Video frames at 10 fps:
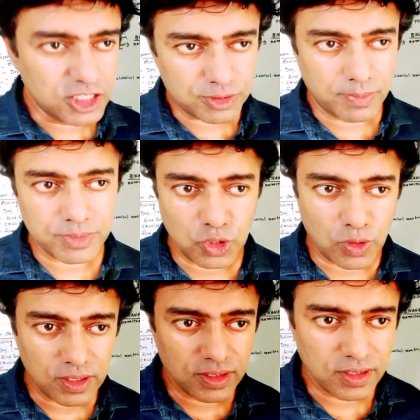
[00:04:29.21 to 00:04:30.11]
gypsum
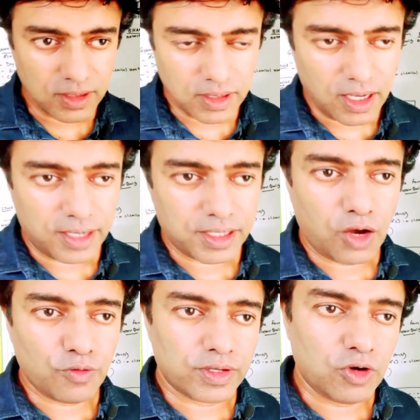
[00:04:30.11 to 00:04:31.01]
stone and
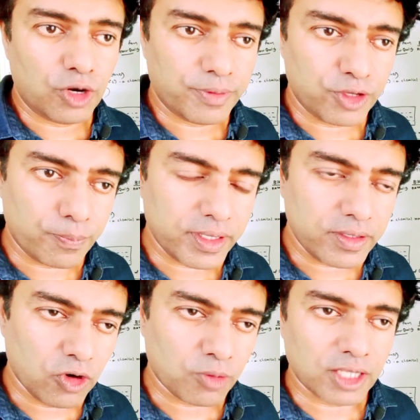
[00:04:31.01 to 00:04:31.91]
how we got P O P
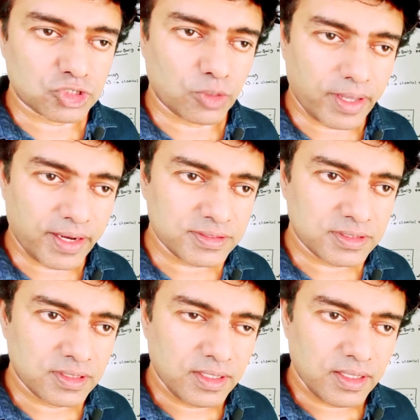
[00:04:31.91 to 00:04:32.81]
or plaster of Paris
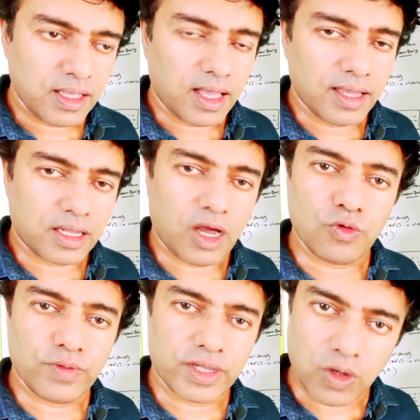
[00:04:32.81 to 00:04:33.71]
and how
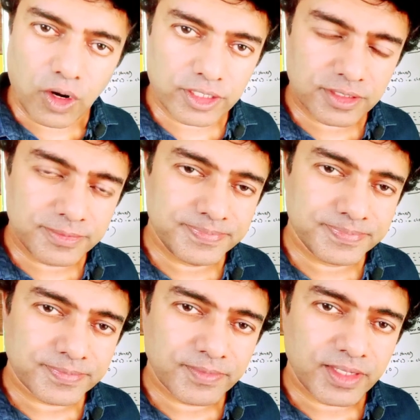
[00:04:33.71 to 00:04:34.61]
we got
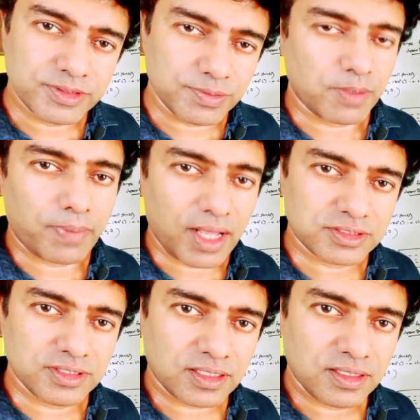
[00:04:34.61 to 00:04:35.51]
gypsum
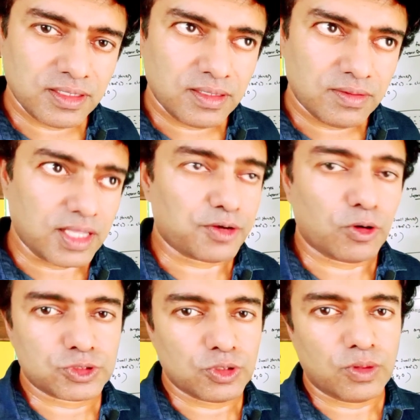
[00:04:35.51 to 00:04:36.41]
plaster, that
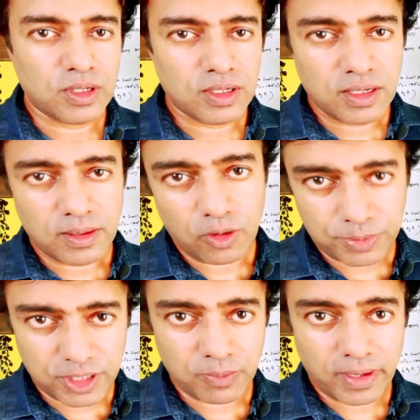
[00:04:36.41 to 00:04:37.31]
also
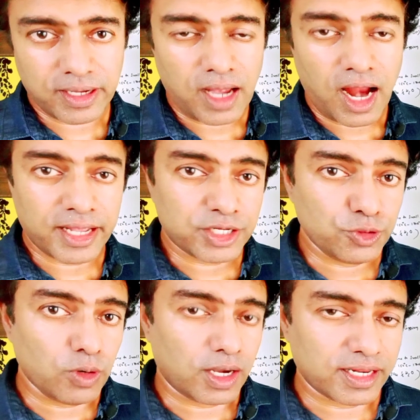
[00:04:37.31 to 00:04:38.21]
obtained by adding
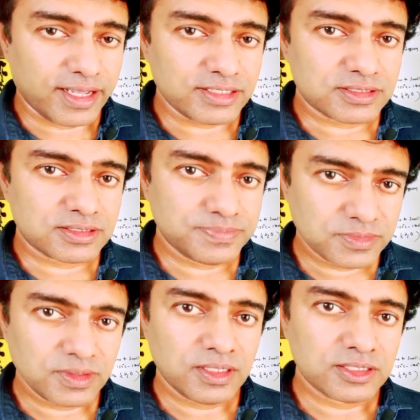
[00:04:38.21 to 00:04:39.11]
two aggregates
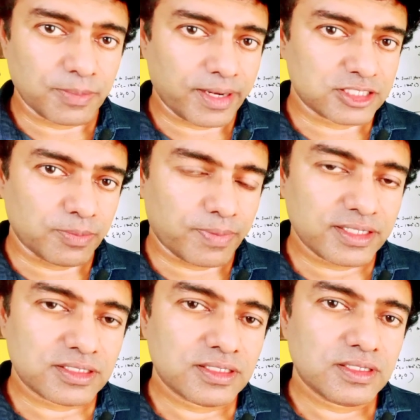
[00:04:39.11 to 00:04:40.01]
separate
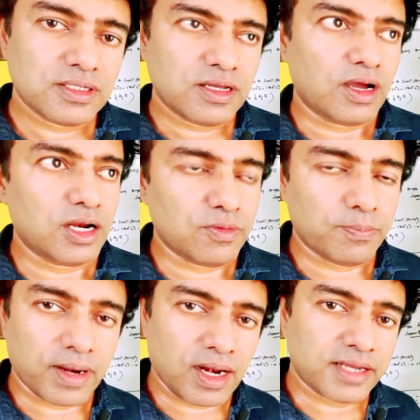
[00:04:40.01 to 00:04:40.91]
separate. And
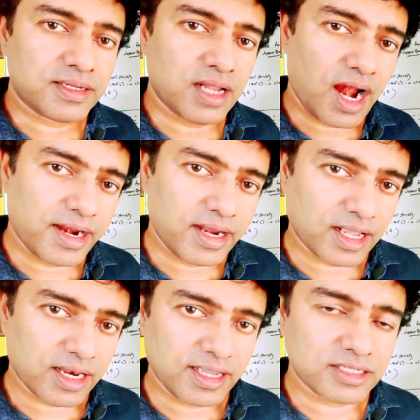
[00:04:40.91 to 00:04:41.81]
perlite added
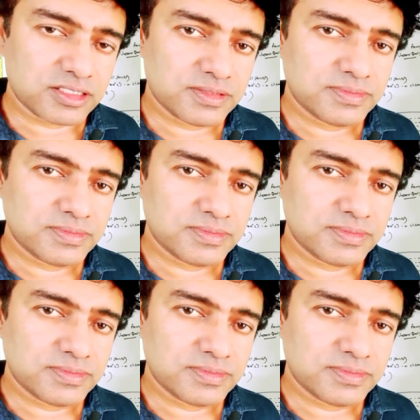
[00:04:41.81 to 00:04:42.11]
aggregate,